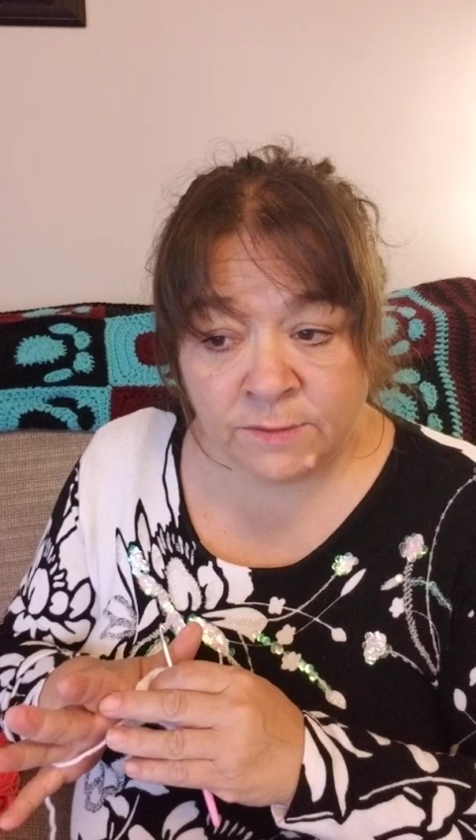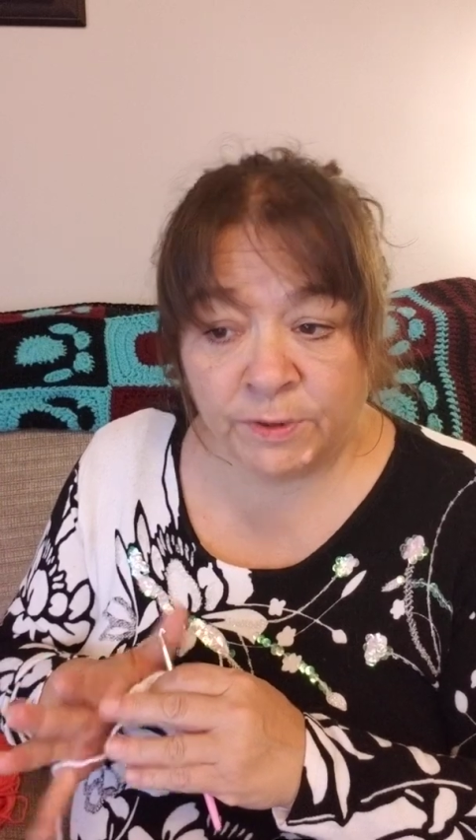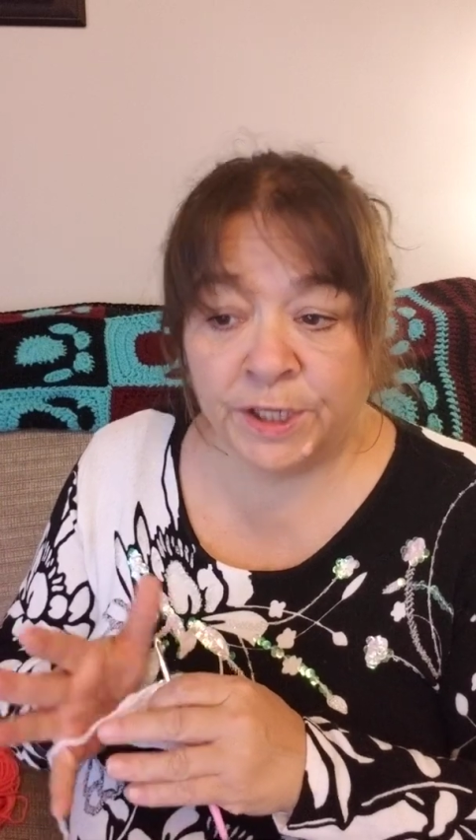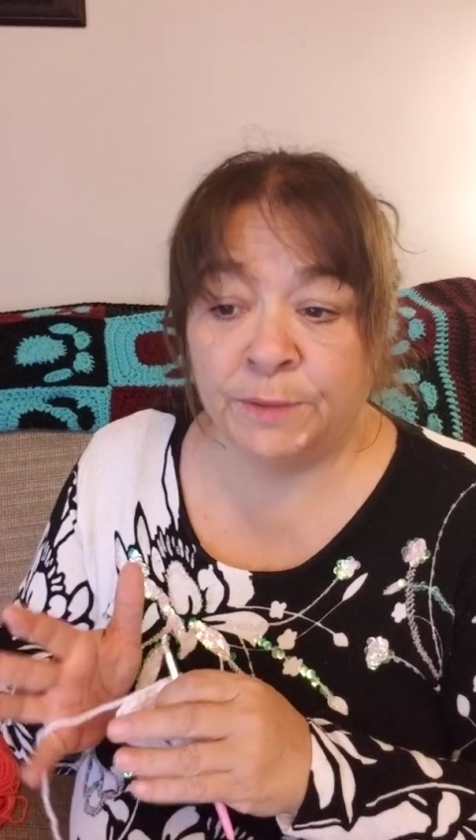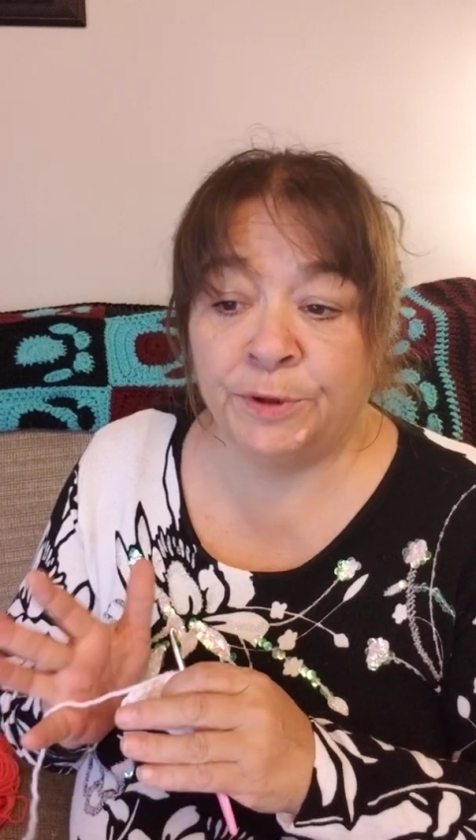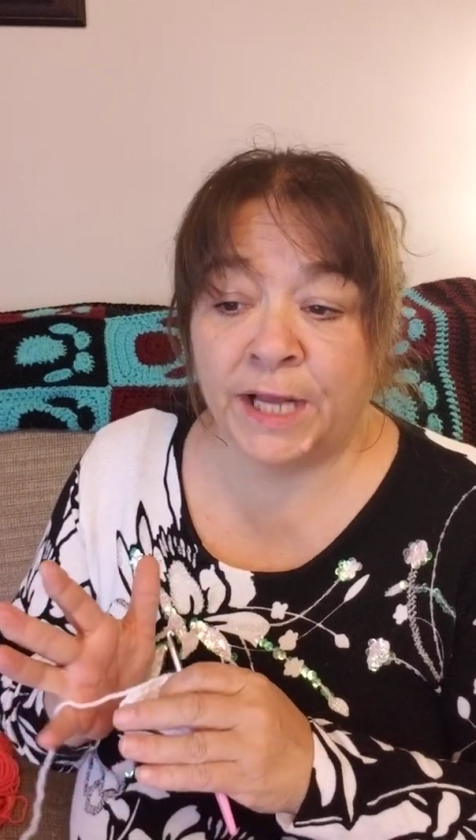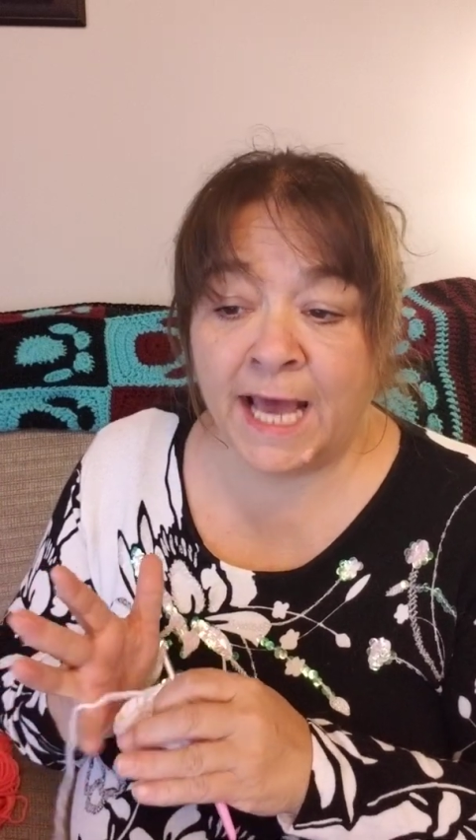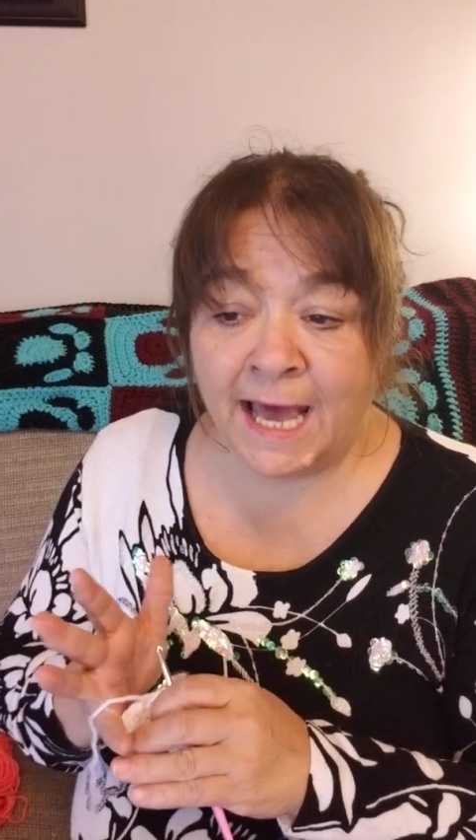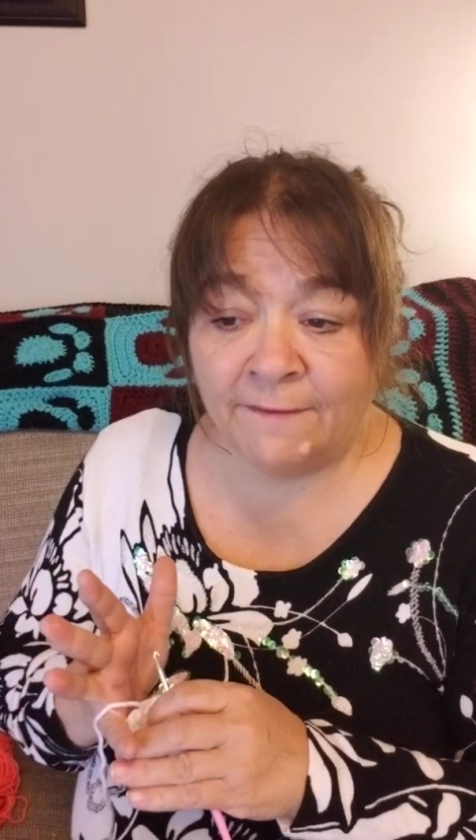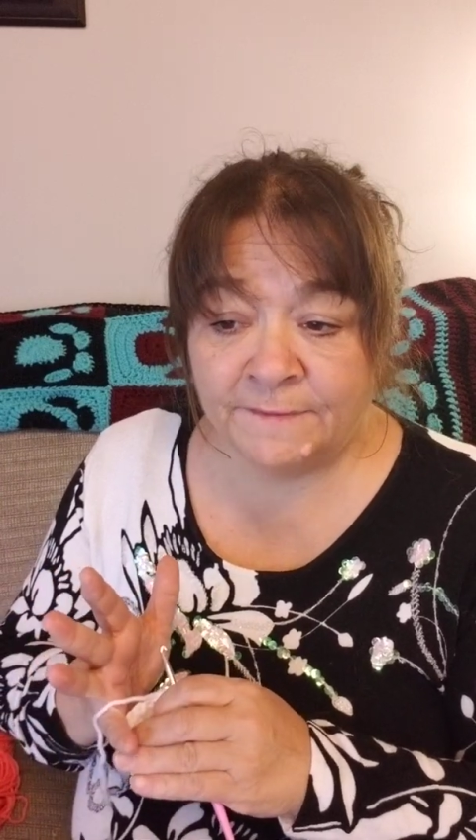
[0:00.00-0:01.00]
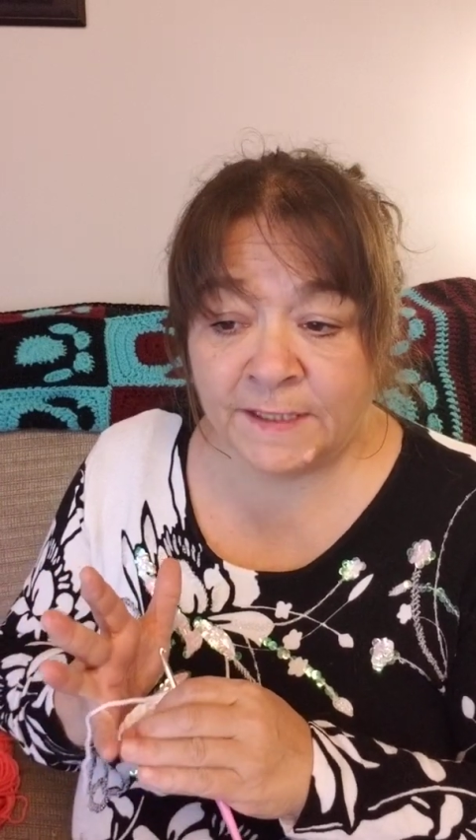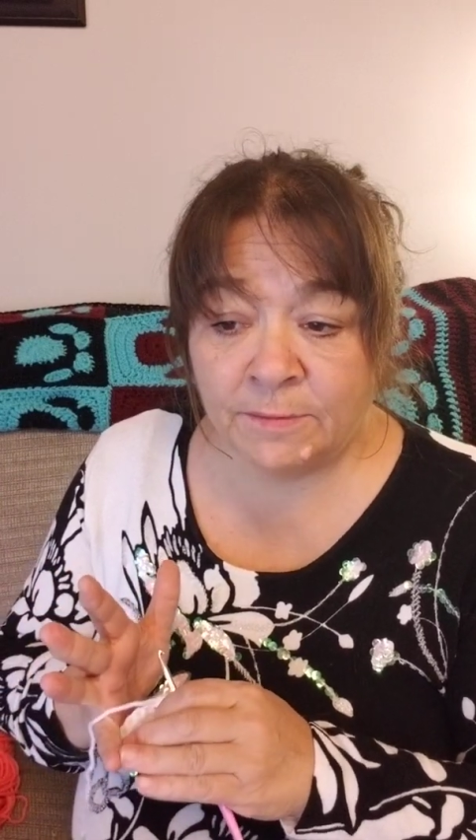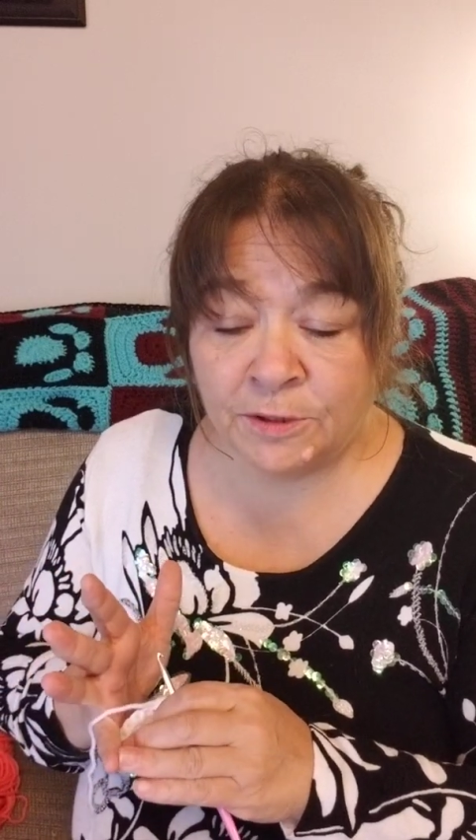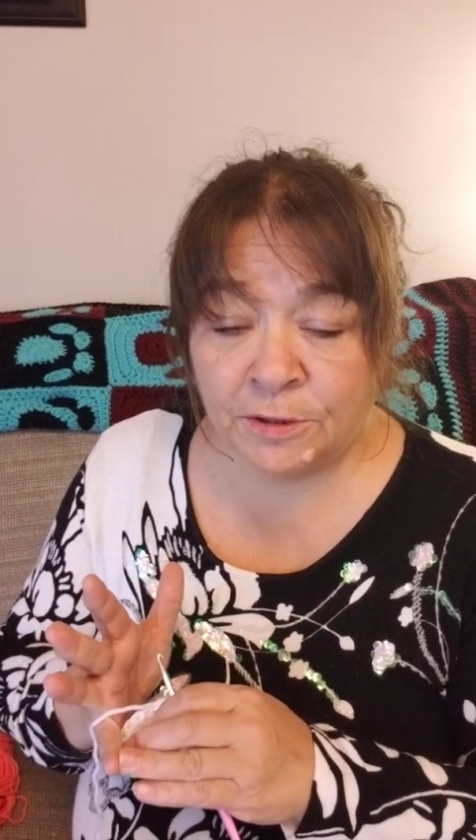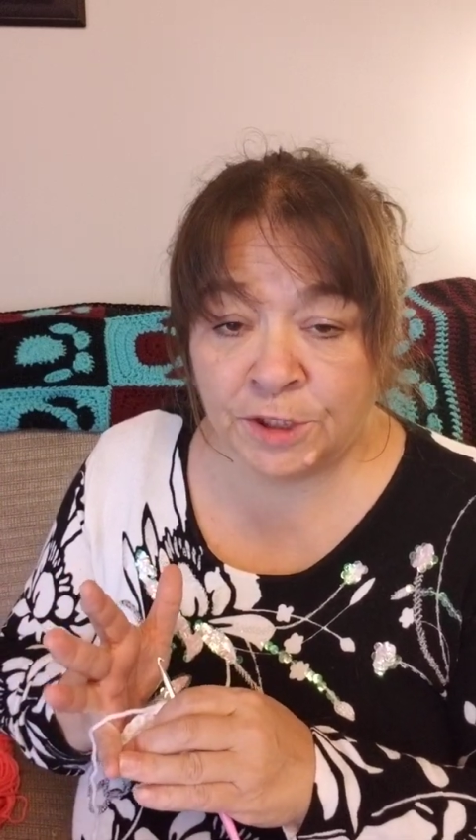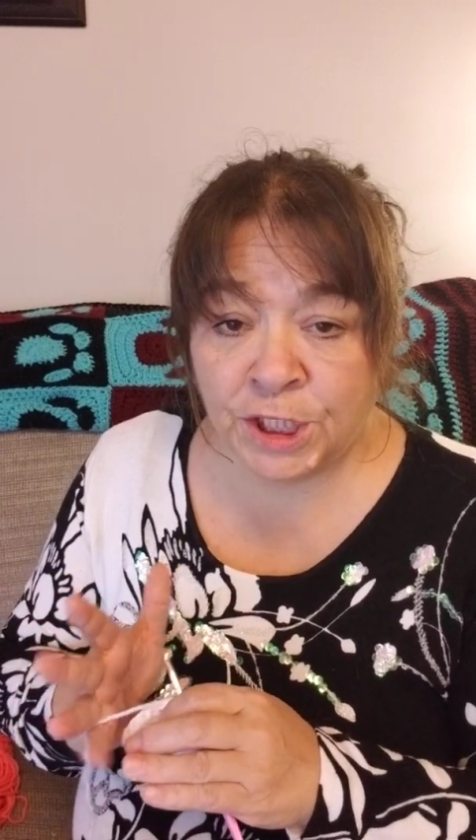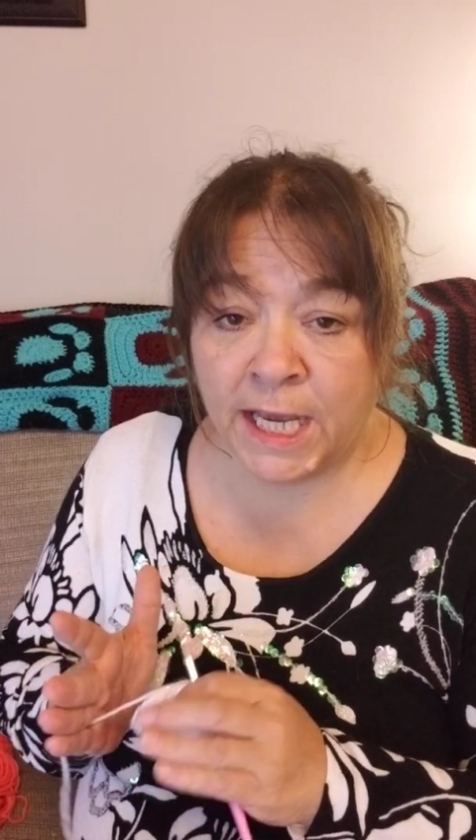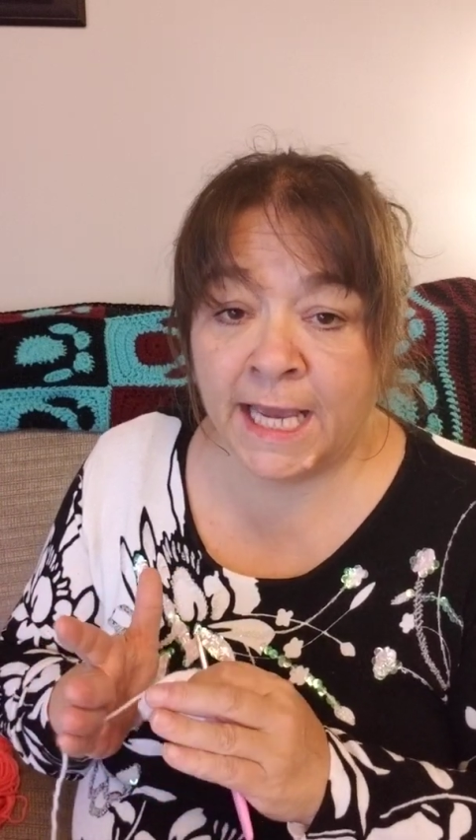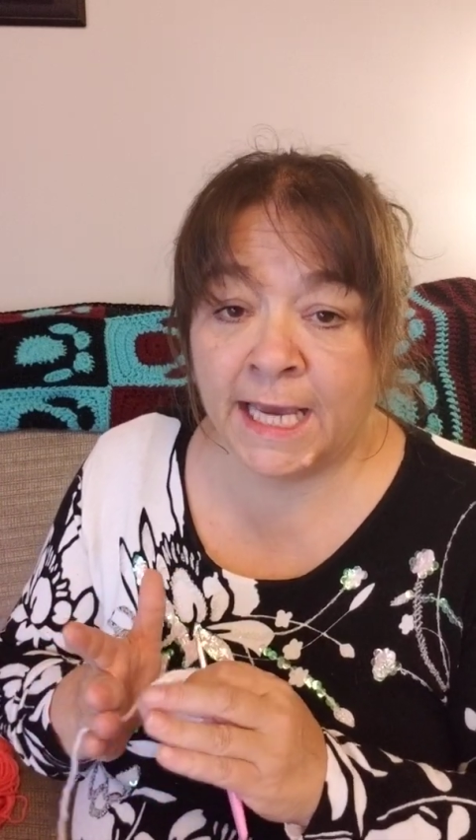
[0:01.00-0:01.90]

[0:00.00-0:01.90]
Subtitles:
we're going to put a half double crochet